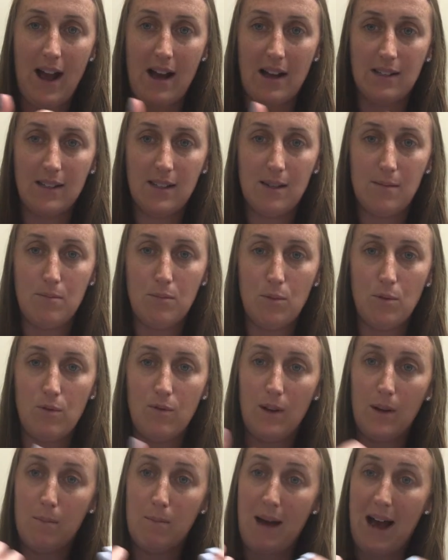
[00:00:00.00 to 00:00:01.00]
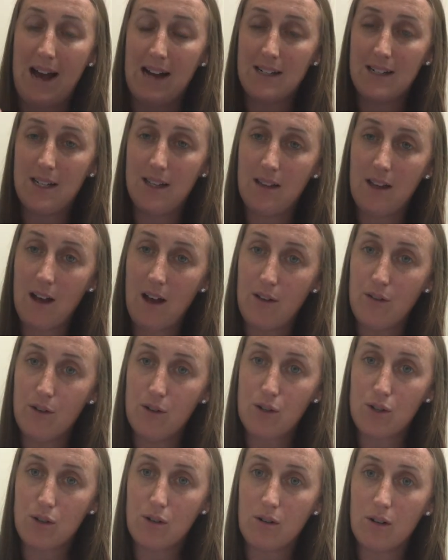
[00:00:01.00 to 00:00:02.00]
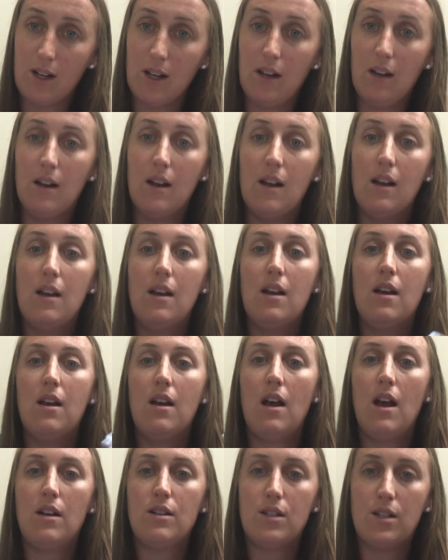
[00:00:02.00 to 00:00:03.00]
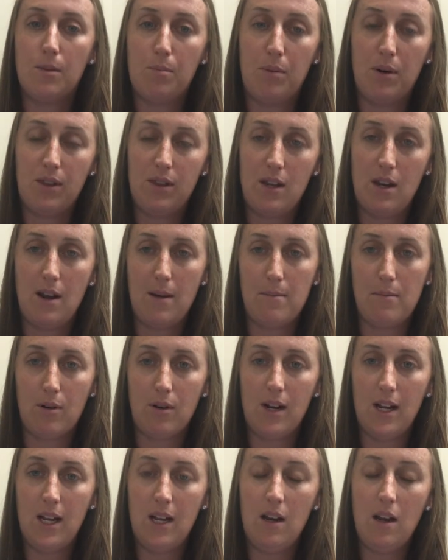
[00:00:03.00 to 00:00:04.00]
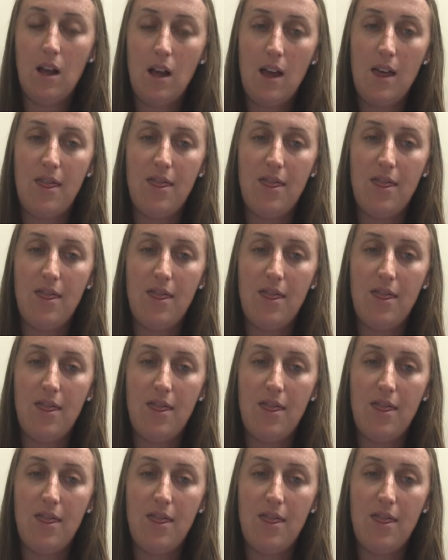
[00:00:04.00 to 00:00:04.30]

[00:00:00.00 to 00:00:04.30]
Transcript: as I'm moving back to the other screen to put the number in.